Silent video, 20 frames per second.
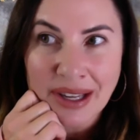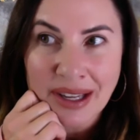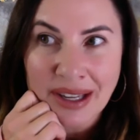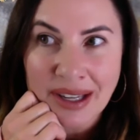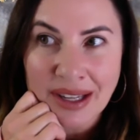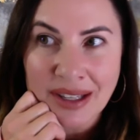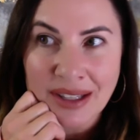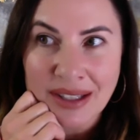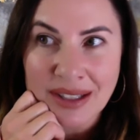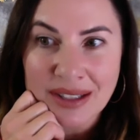
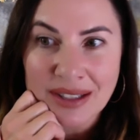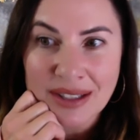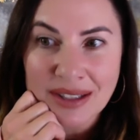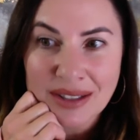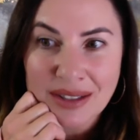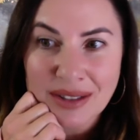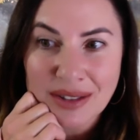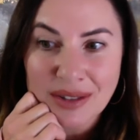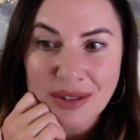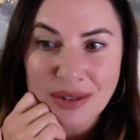And
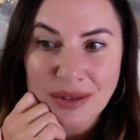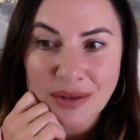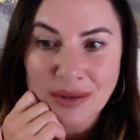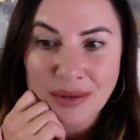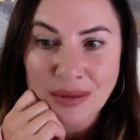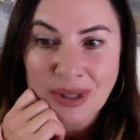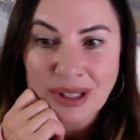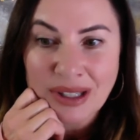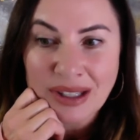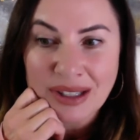
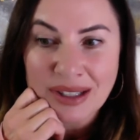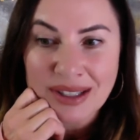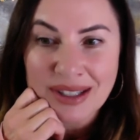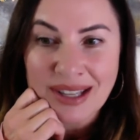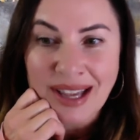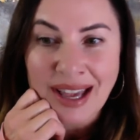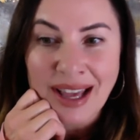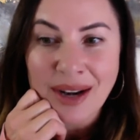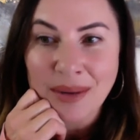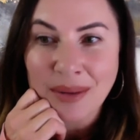we
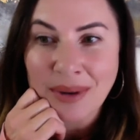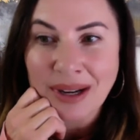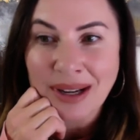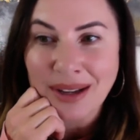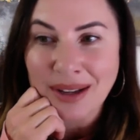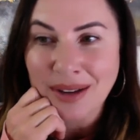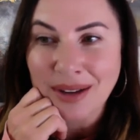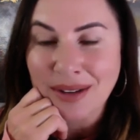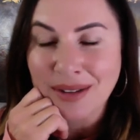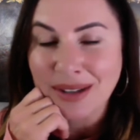sat
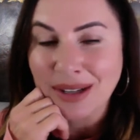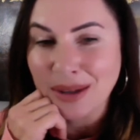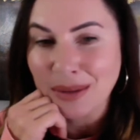around